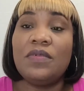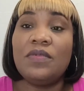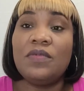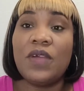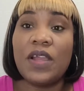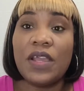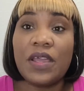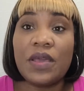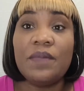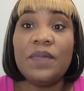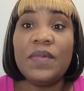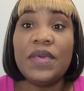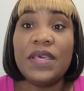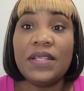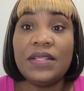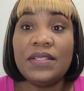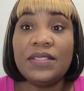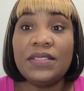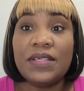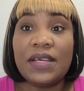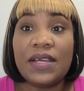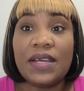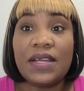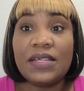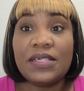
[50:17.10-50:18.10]

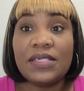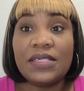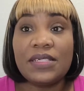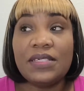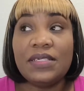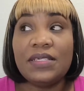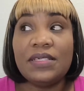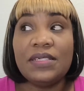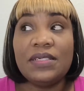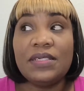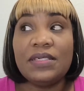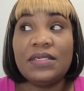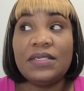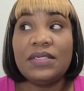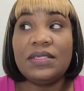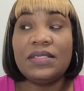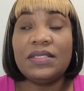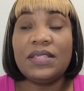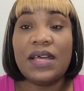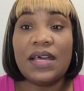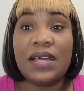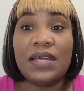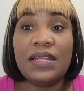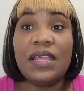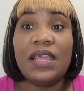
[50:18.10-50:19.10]
recommends actually
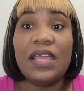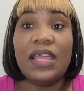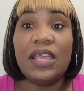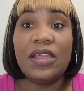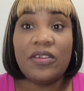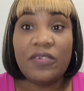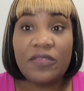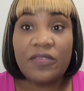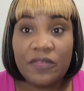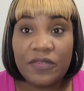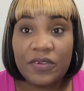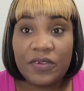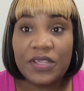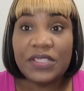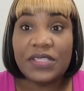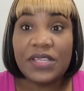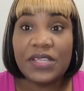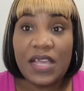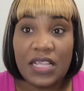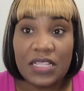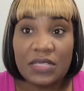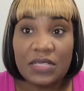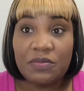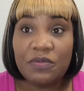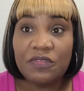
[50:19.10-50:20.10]
that every
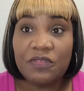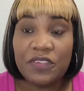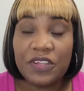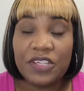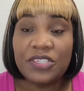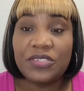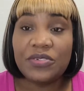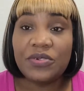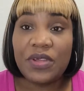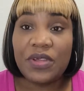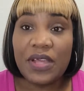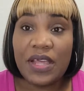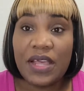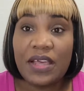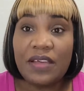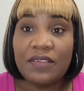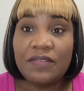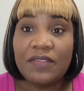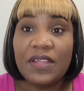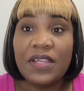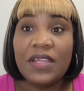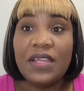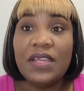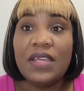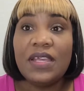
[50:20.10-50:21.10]
tax professional
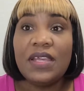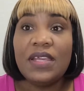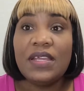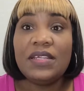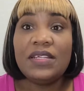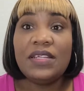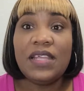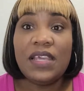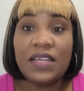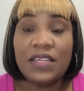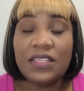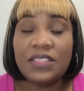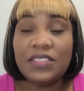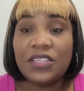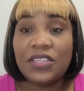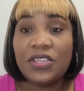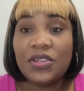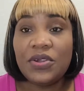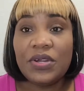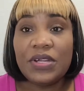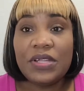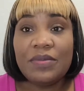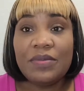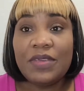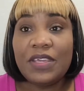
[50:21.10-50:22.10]
have. Data
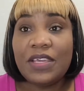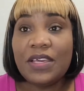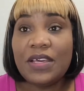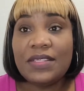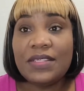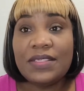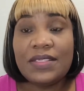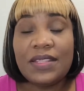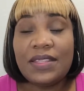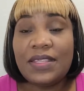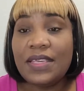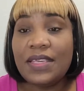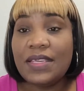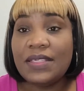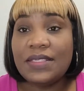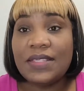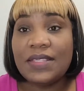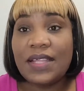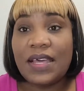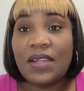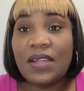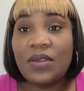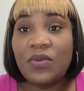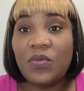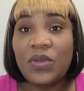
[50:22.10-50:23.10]
security, because the
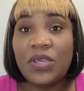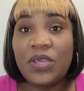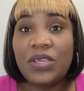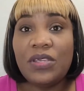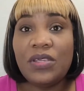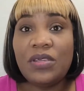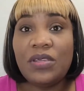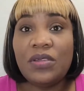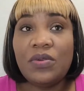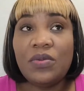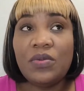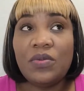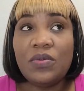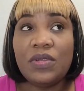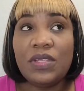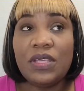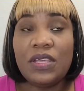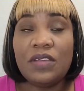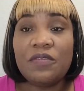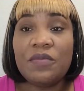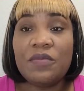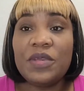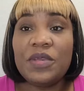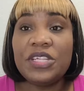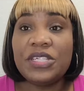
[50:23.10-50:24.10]

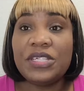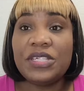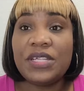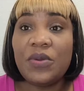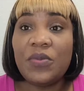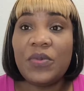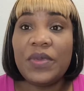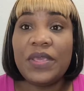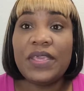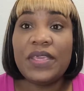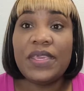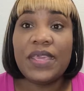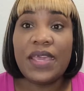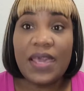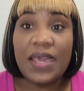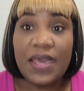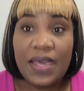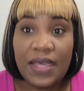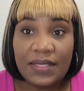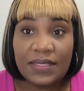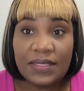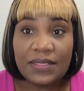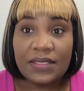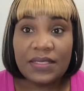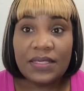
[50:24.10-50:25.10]
information that we
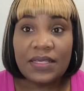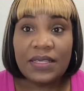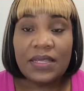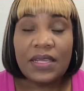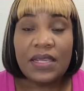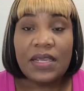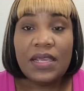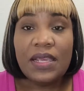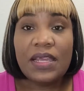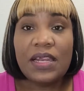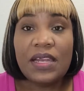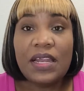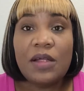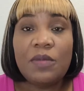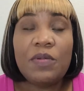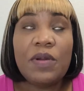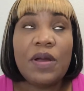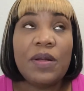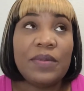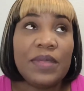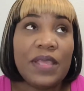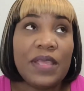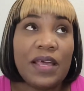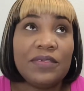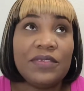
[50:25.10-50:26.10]
get, and I'll
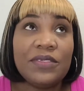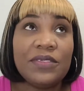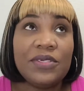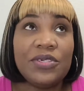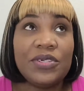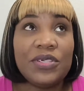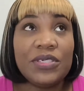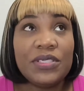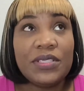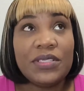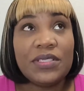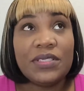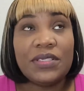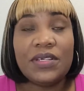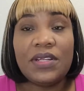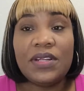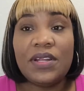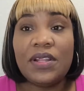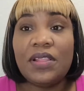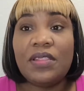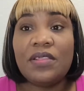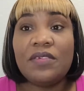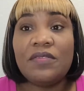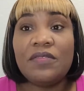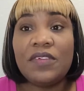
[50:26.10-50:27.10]
probably have to address this in
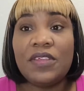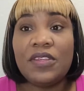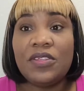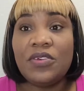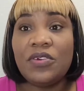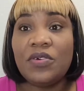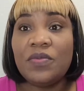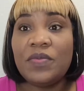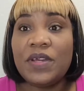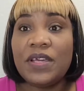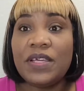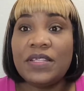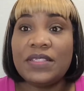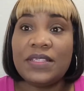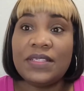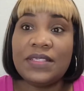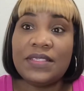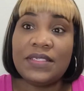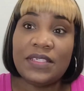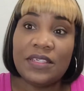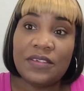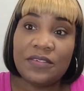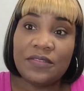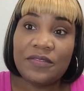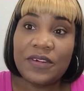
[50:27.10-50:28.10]
another video because it's
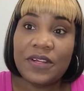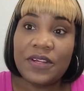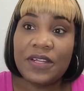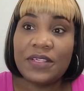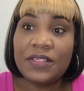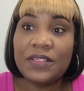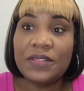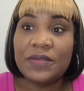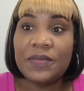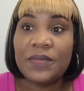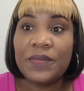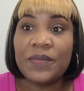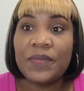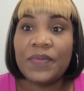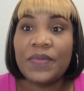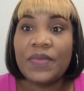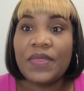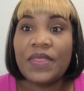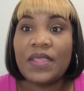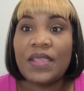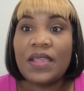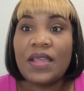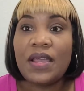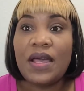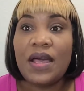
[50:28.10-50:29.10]
different.
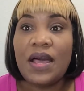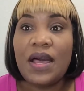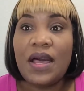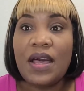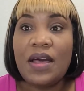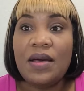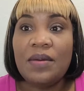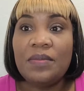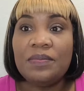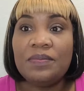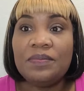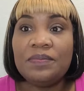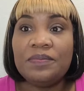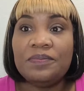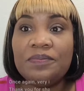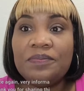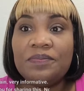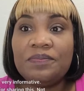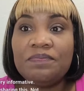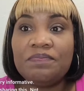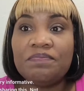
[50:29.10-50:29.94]
Thank